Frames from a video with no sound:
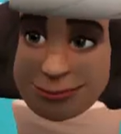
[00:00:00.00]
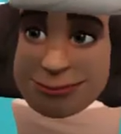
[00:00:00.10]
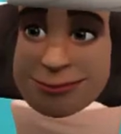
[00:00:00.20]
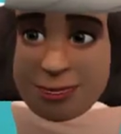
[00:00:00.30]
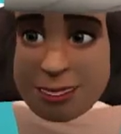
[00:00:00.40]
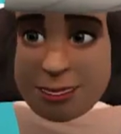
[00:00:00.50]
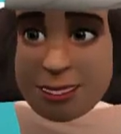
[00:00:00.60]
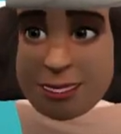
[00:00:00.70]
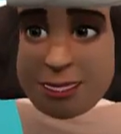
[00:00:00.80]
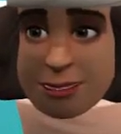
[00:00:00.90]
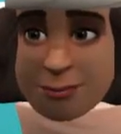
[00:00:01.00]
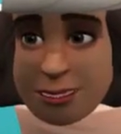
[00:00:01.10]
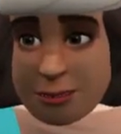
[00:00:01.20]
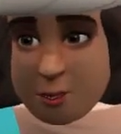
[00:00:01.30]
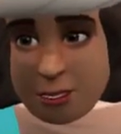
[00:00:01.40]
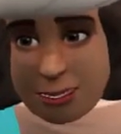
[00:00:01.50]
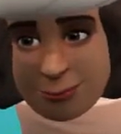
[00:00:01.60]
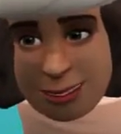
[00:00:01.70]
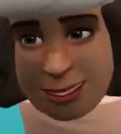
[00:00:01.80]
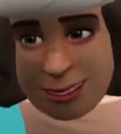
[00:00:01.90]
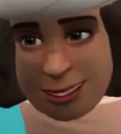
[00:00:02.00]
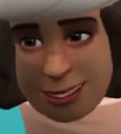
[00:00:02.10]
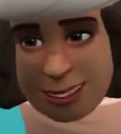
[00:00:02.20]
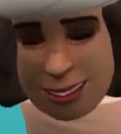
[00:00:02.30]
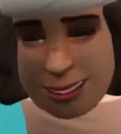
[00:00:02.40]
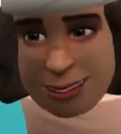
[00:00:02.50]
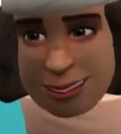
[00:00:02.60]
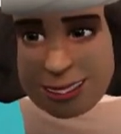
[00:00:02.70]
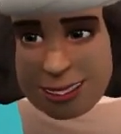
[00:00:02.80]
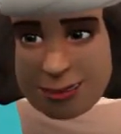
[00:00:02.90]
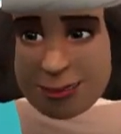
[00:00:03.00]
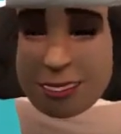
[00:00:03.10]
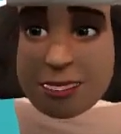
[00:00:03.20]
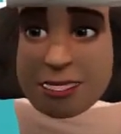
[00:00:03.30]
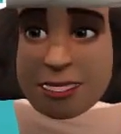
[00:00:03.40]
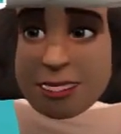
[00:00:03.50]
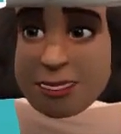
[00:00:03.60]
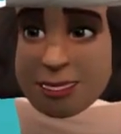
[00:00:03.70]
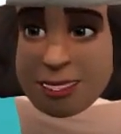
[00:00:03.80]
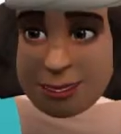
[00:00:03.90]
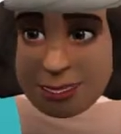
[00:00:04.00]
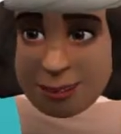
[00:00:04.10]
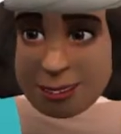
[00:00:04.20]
how did it spread so rapidly throughout the U.S. in the 19th century?